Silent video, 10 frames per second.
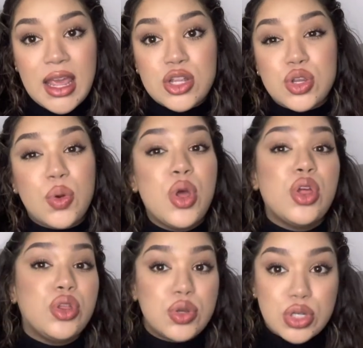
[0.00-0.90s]
And so
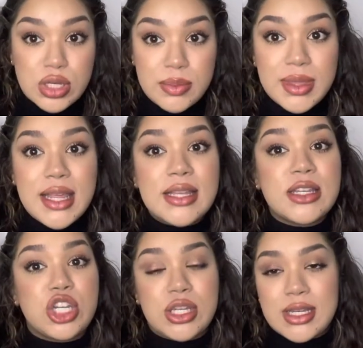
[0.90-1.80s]
those are some things
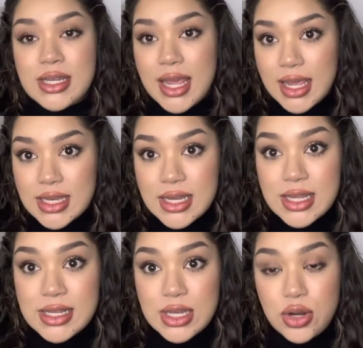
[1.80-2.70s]
just to take into
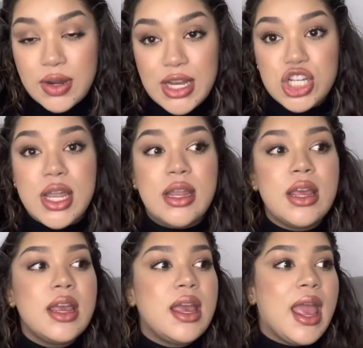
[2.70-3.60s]
consideration,
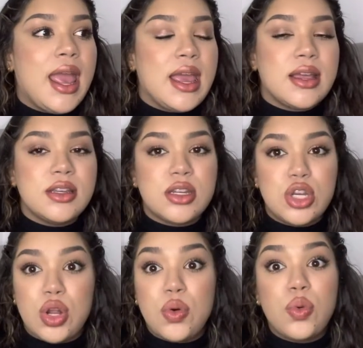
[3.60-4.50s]
and, you
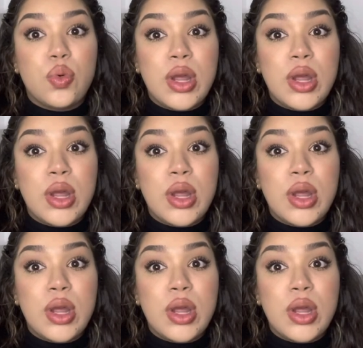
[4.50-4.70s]
know,